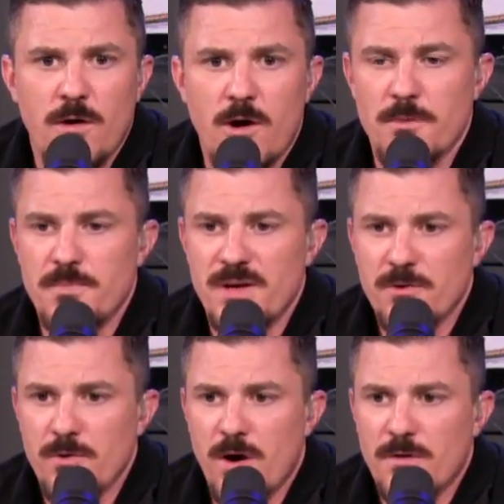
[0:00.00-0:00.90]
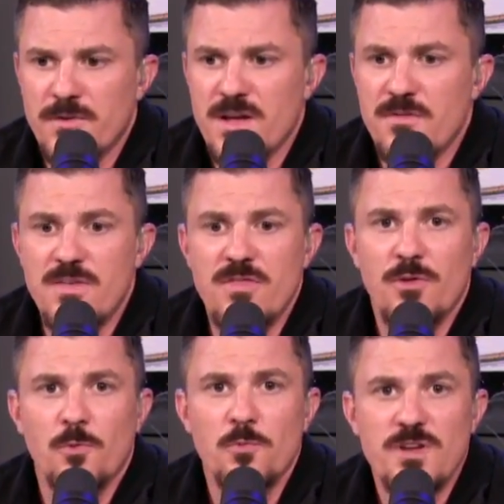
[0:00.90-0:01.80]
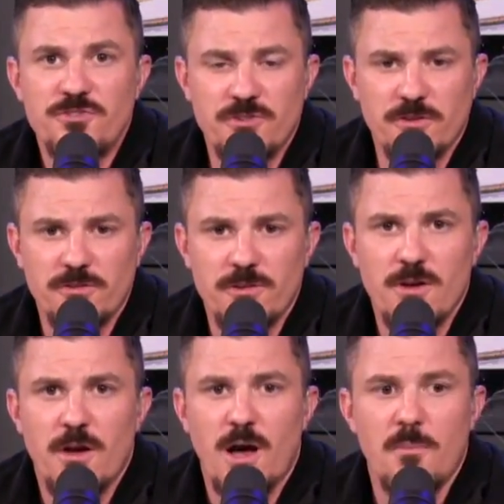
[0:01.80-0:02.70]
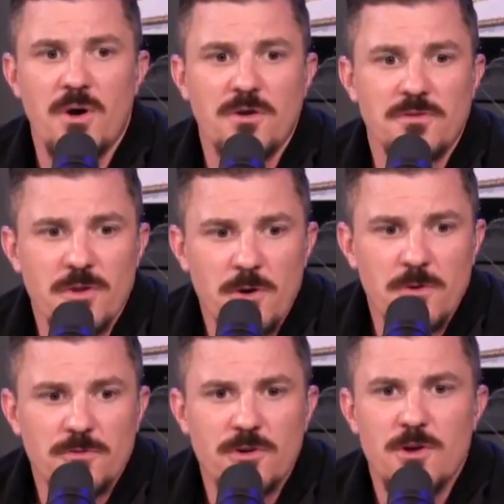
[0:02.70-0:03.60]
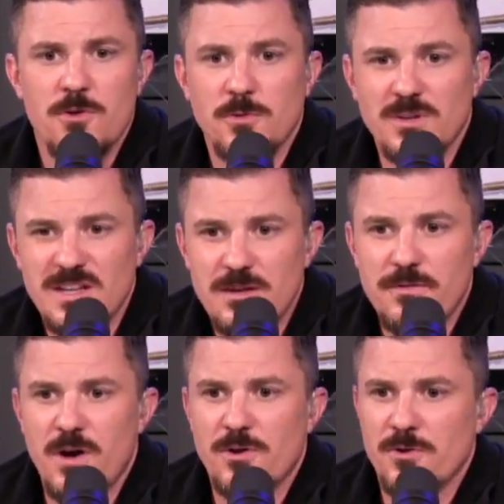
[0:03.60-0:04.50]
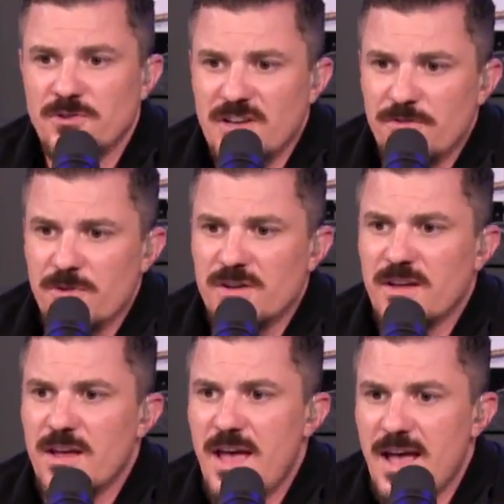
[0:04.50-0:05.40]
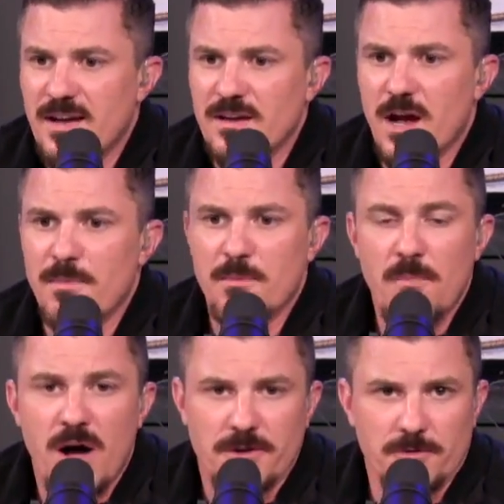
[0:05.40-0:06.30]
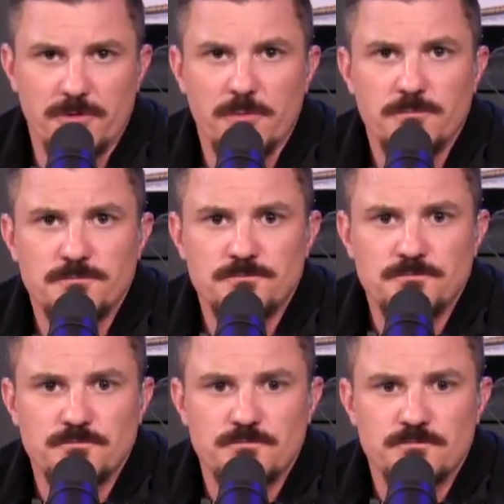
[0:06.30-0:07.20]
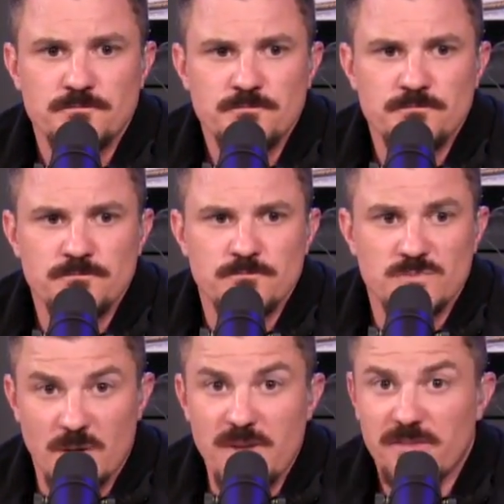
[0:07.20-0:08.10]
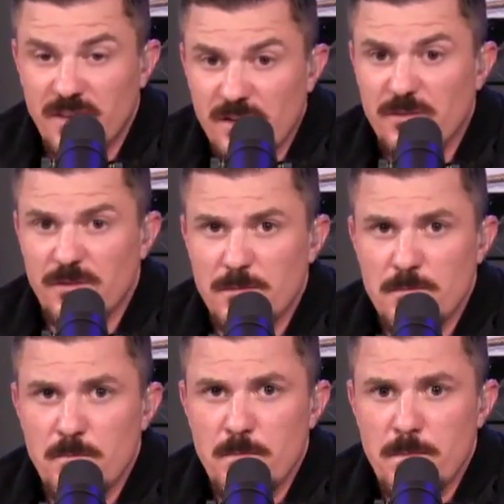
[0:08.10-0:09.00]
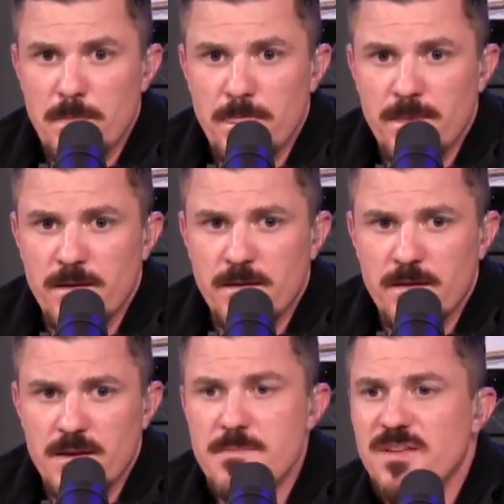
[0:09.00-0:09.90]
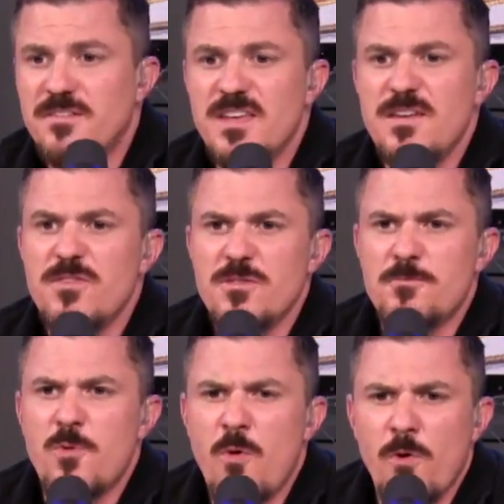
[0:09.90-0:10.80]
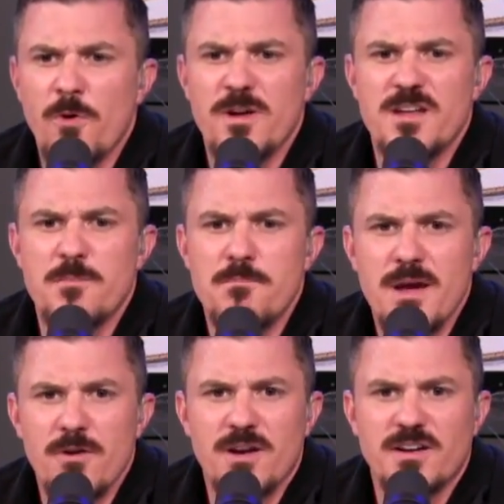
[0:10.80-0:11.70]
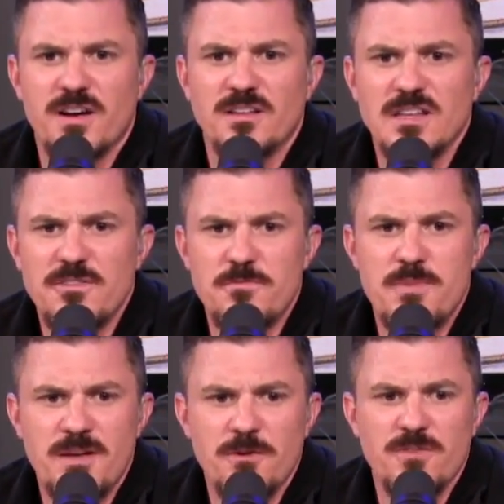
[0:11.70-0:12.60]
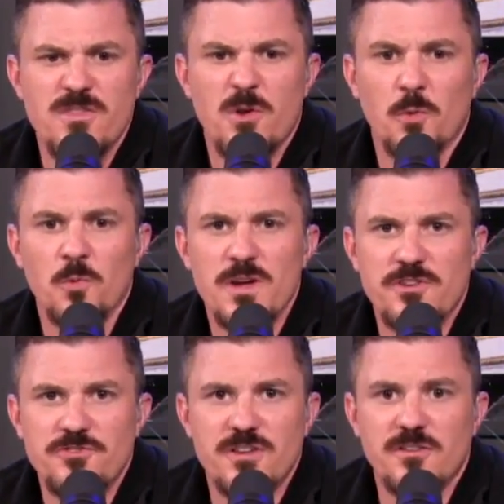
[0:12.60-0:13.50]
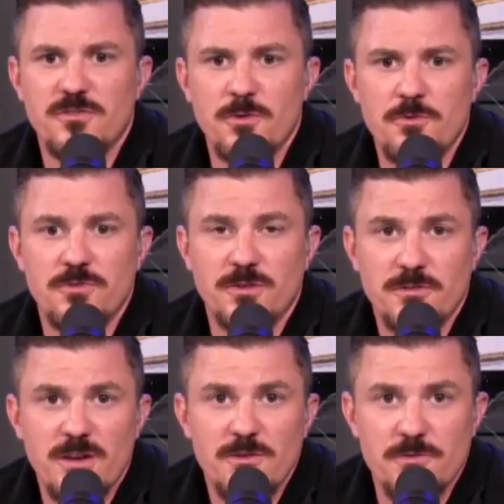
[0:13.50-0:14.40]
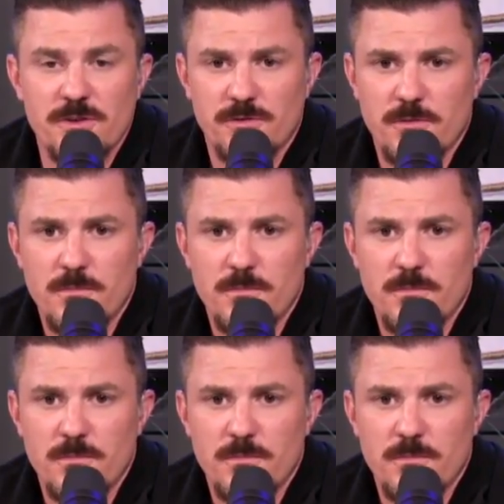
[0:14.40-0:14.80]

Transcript: are better off than the richest among those who live under different economic models. Does that make sense? It means even the poor in America live better than the rich in socialist countries.